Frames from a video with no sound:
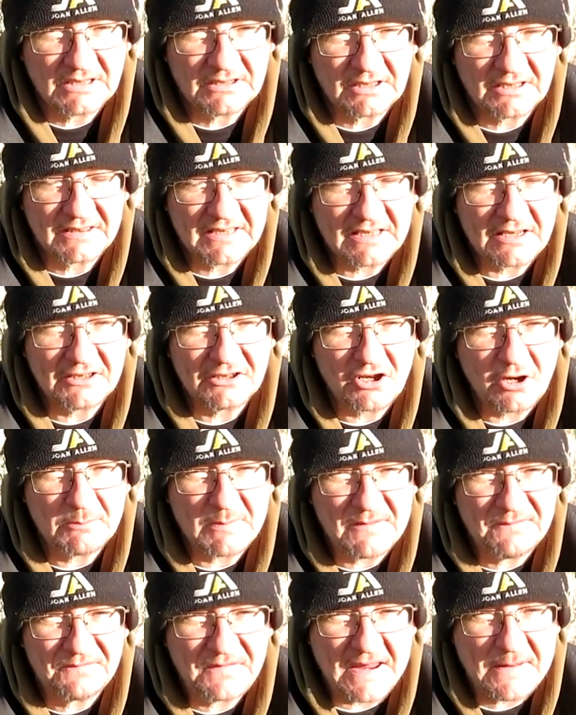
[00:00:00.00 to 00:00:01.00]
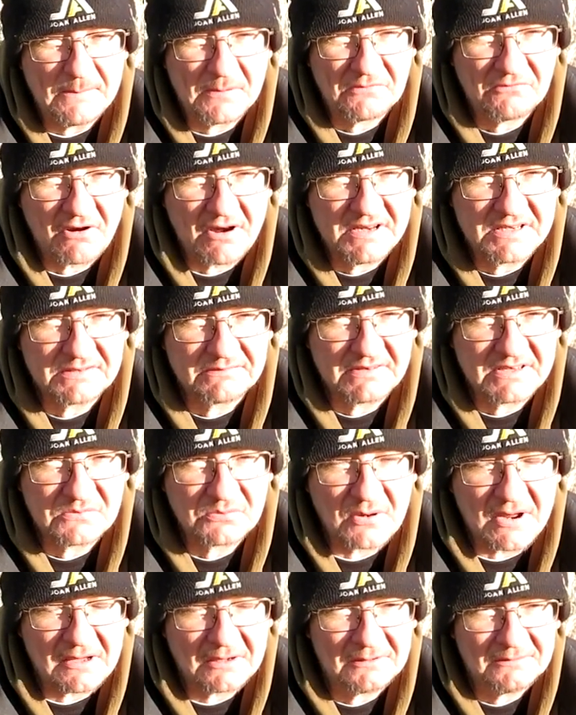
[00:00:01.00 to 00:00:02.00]
I think I got my vaporizer
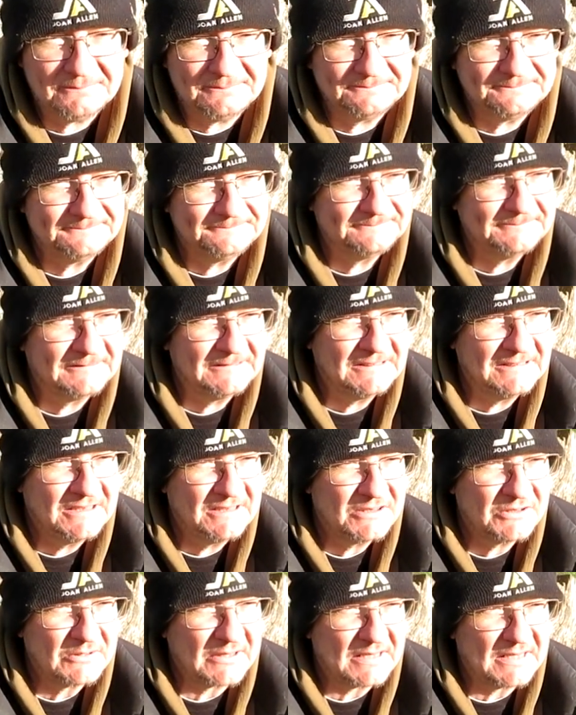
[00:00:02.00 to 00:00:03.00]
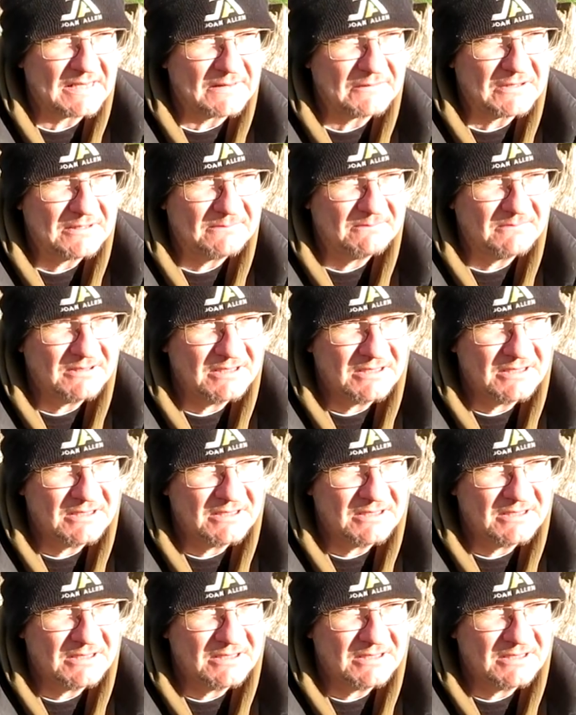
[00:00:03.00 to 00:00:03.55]
as well. So I'm going to have a